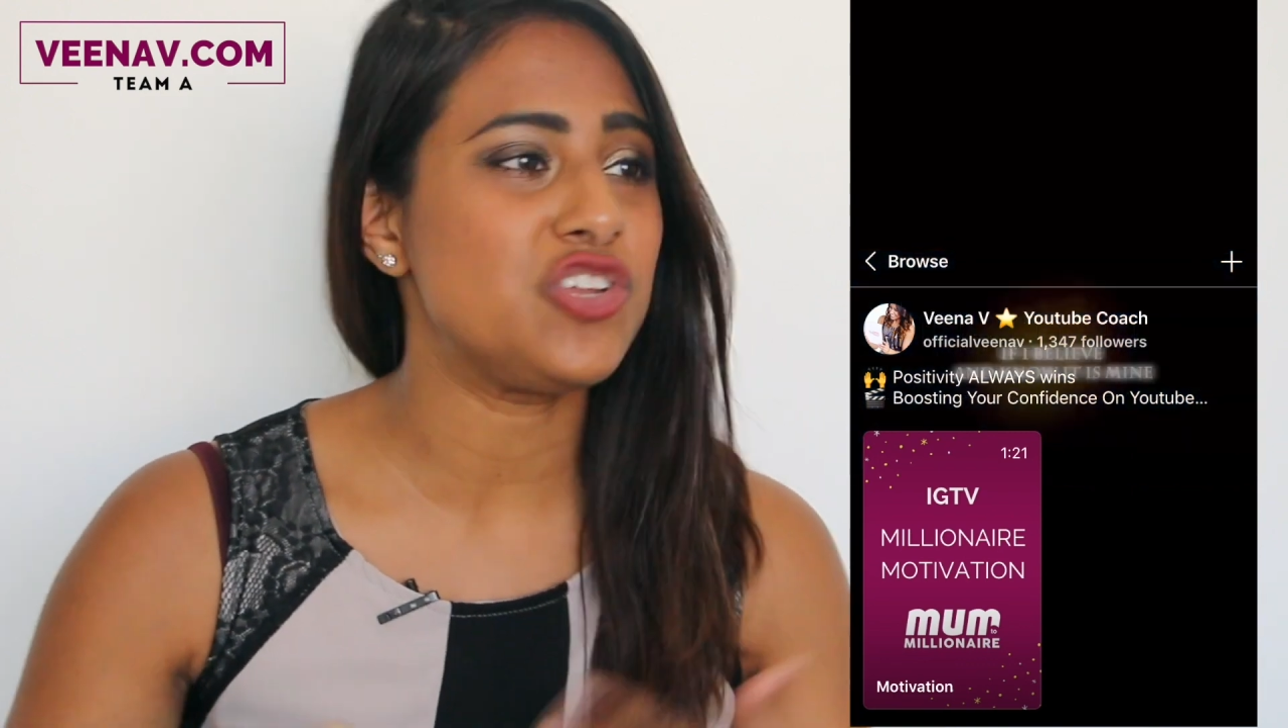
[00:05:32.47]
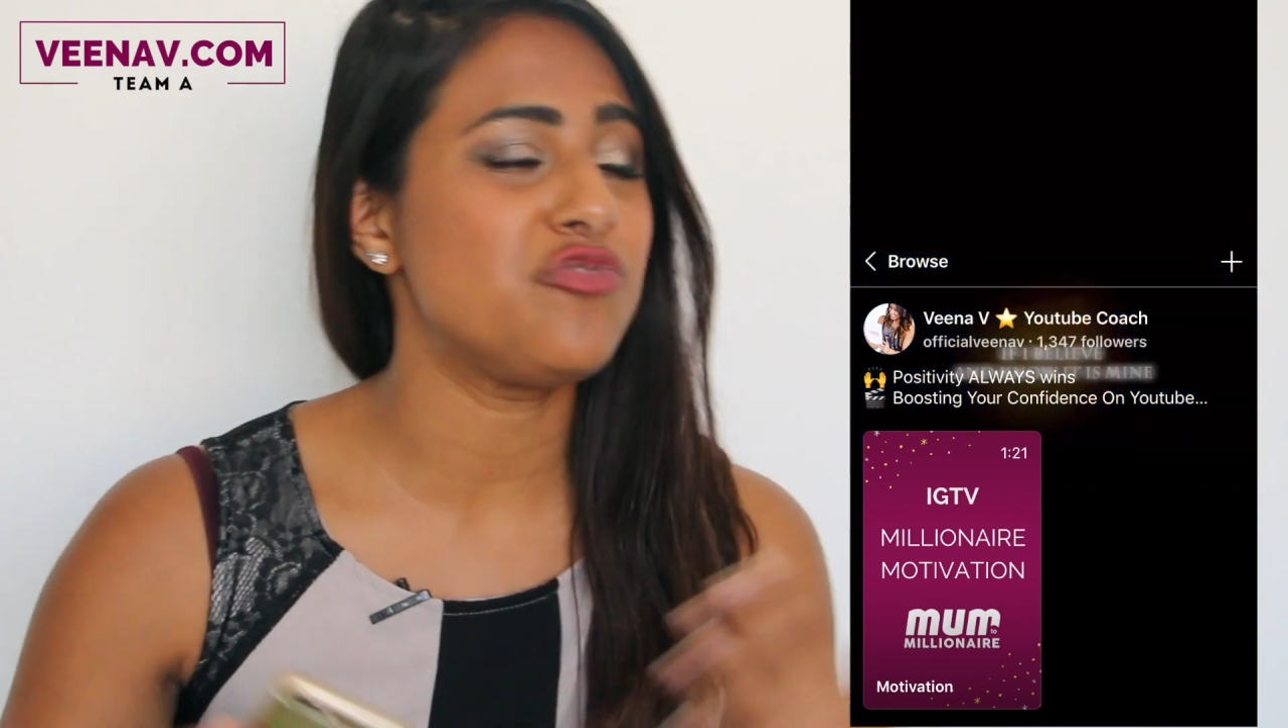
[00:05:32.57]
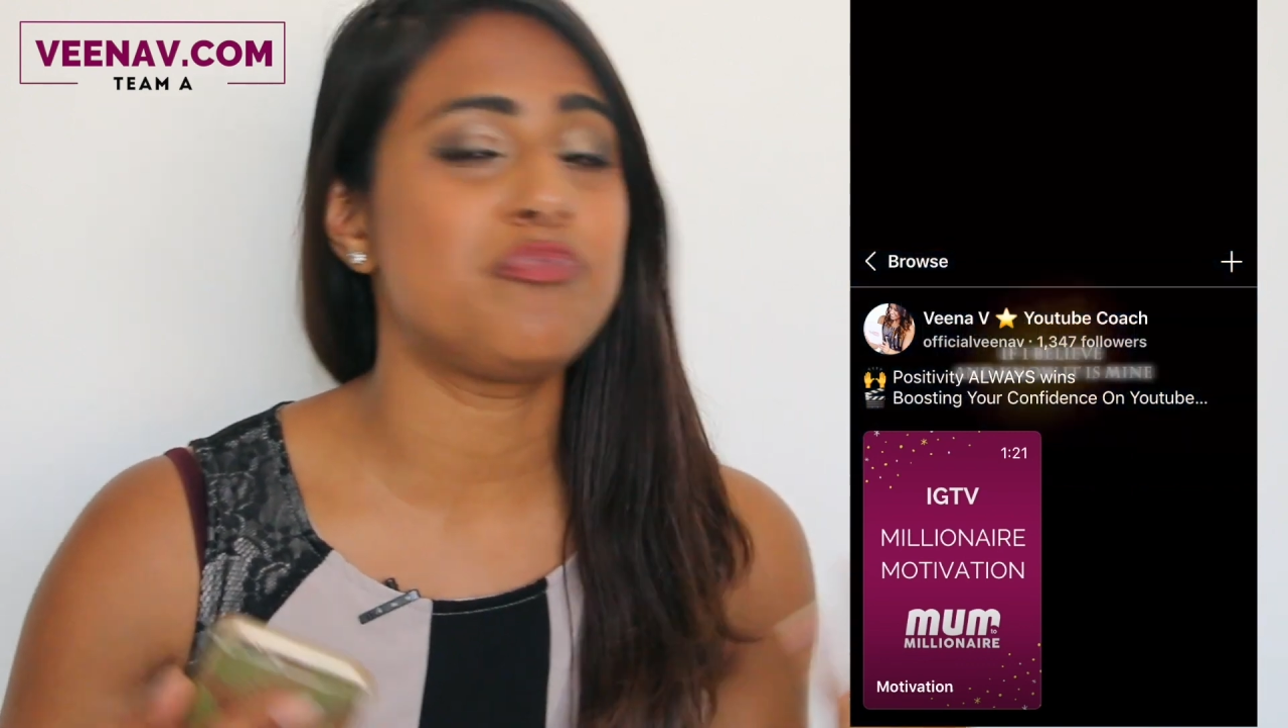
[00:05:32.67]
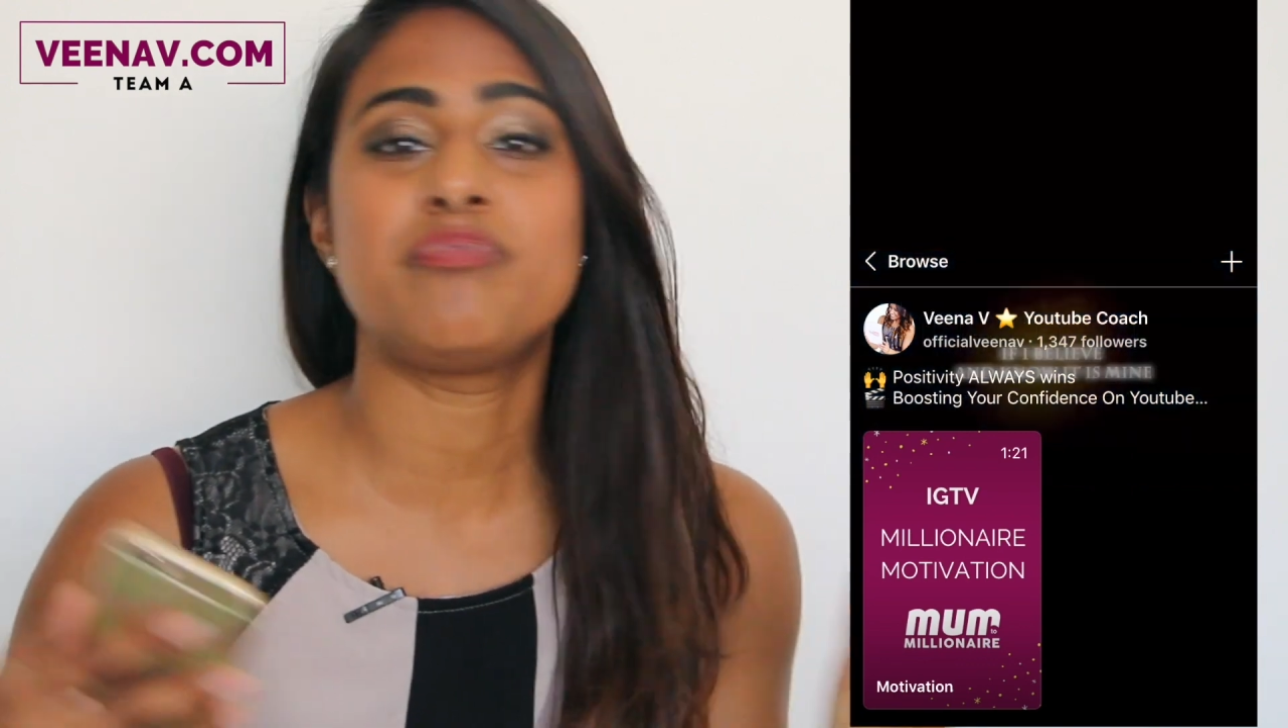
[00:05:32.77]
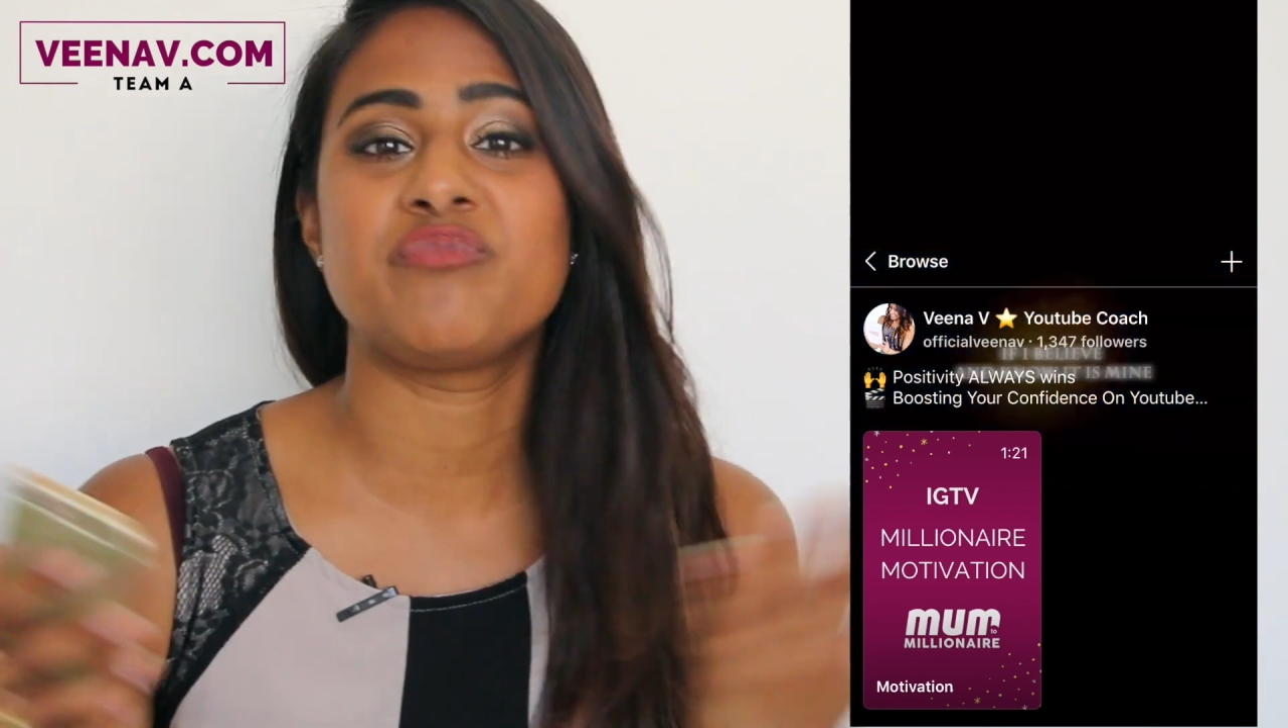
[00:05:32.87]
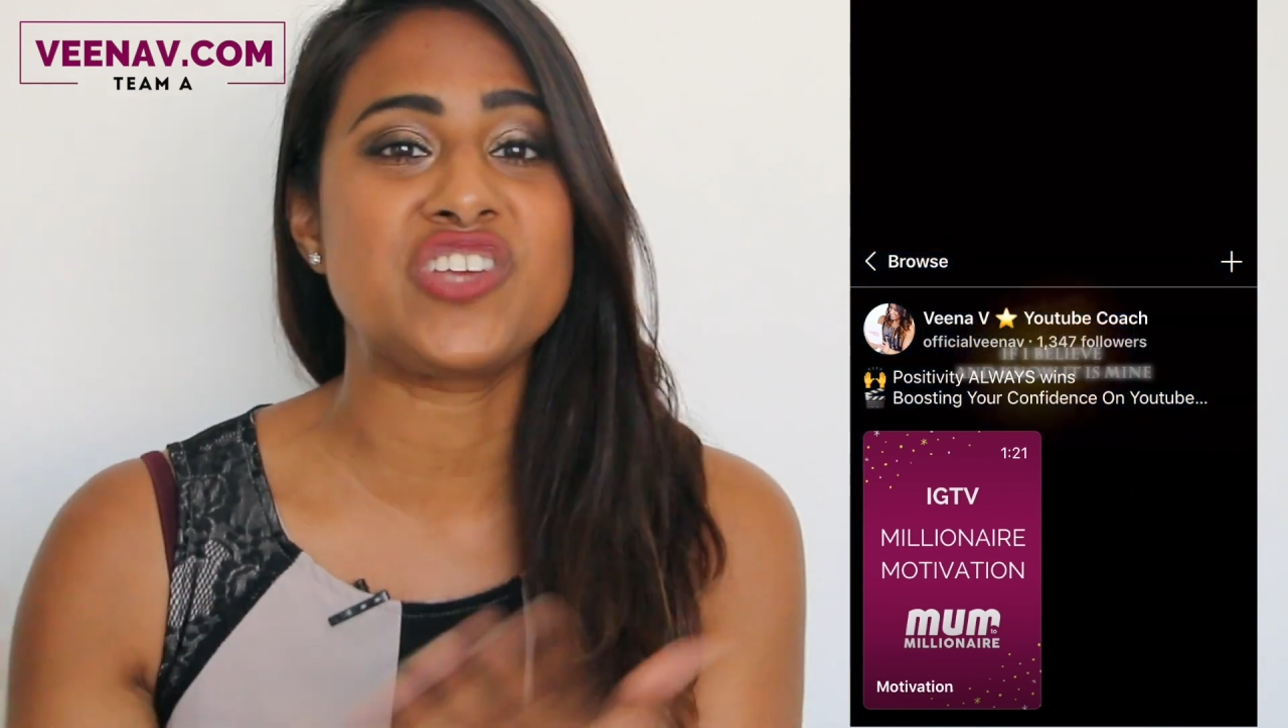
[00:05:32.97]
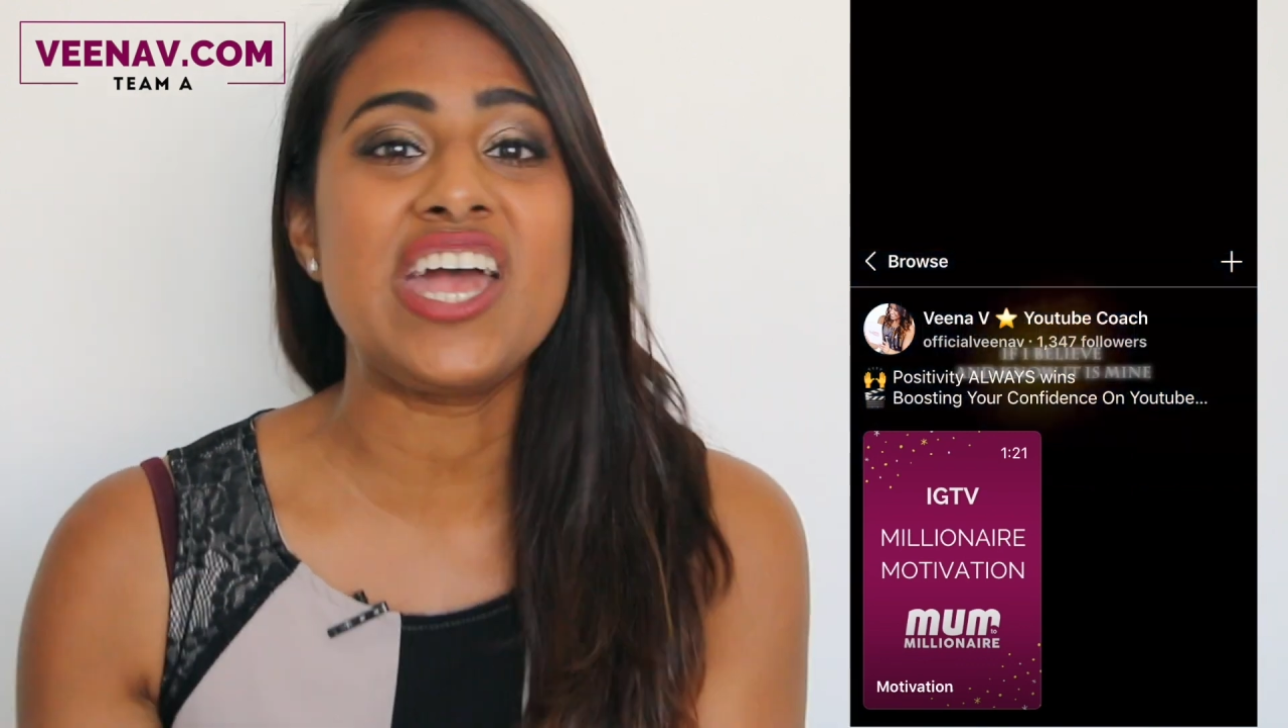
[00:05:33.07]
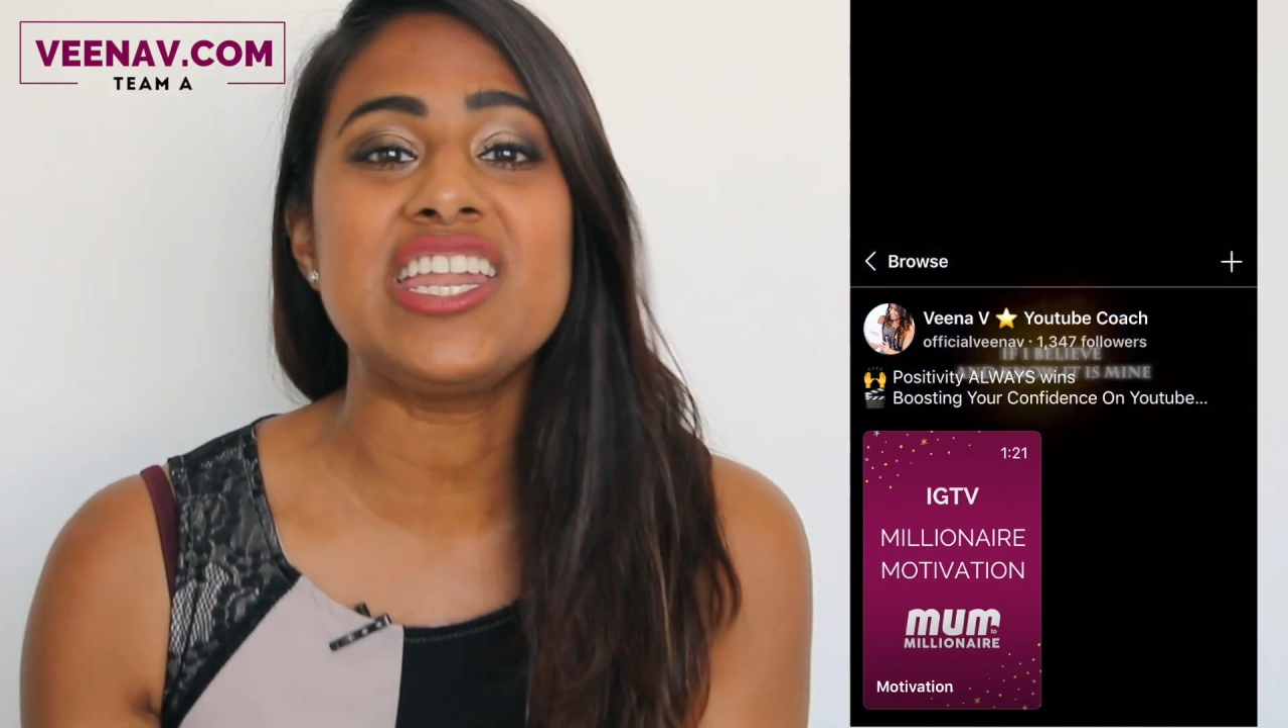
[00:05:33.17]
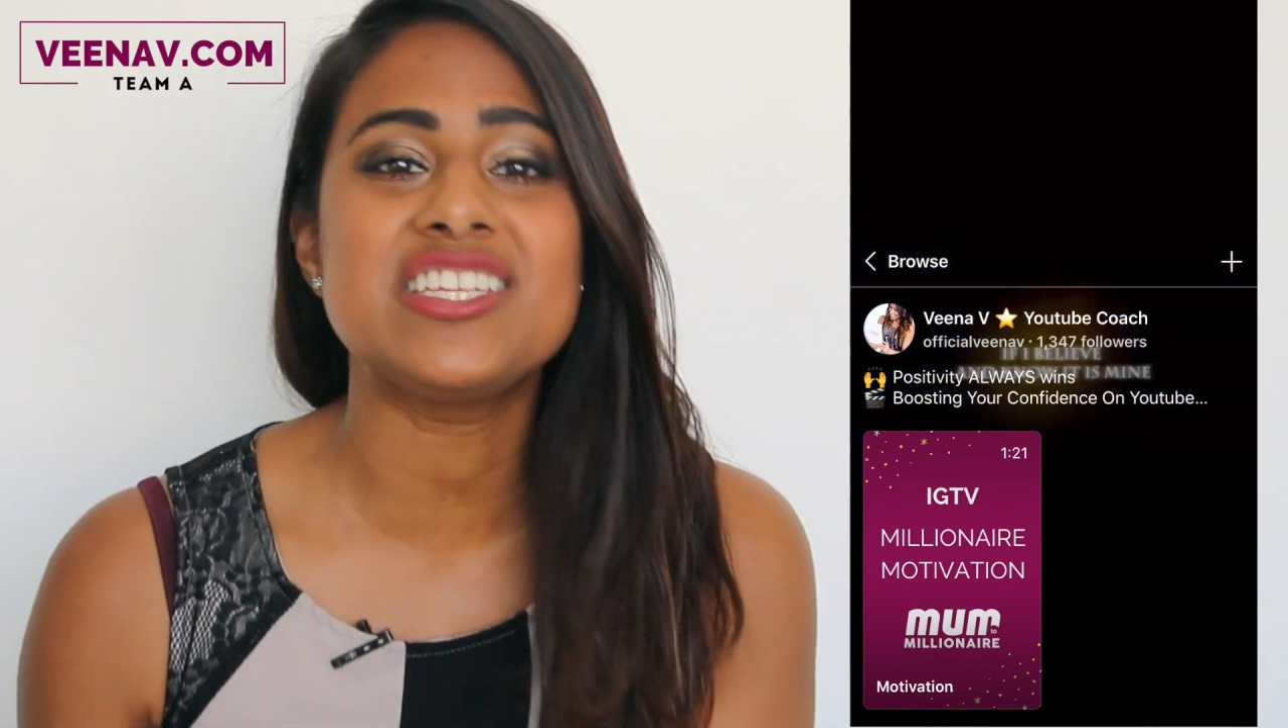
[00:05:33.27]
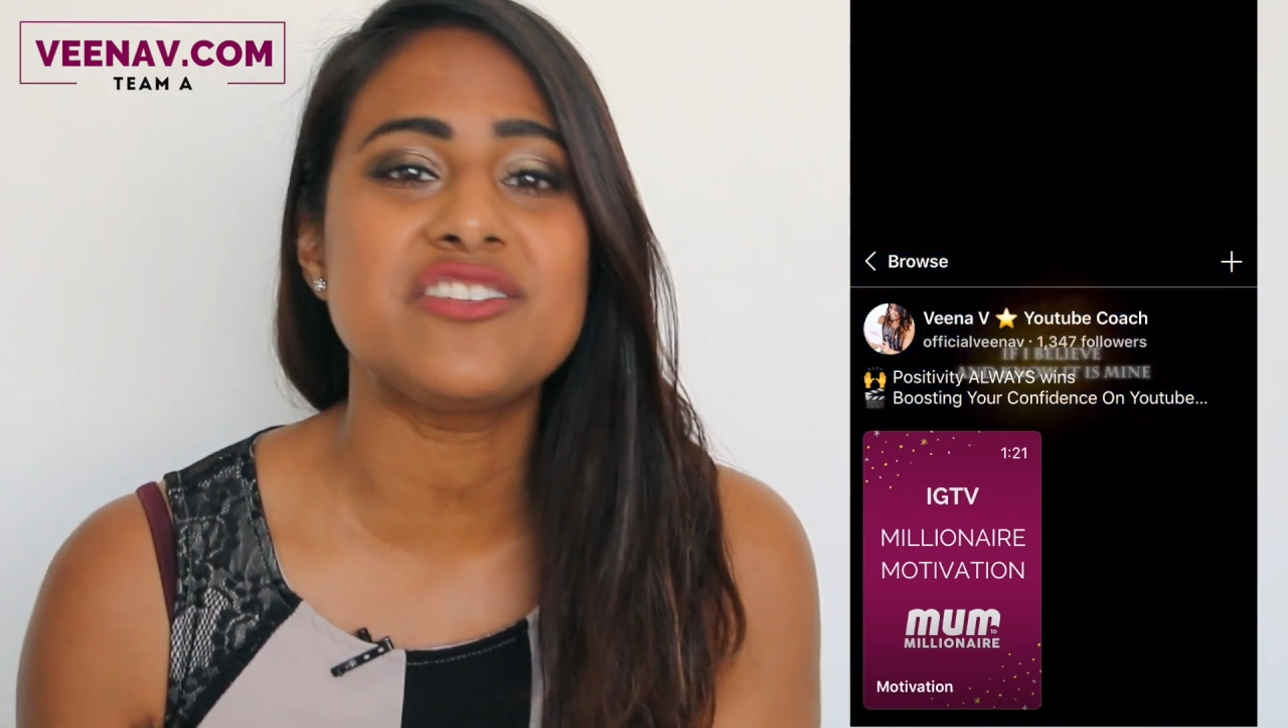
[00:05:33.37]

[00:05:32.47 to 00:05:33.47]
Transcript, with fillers: You've shared it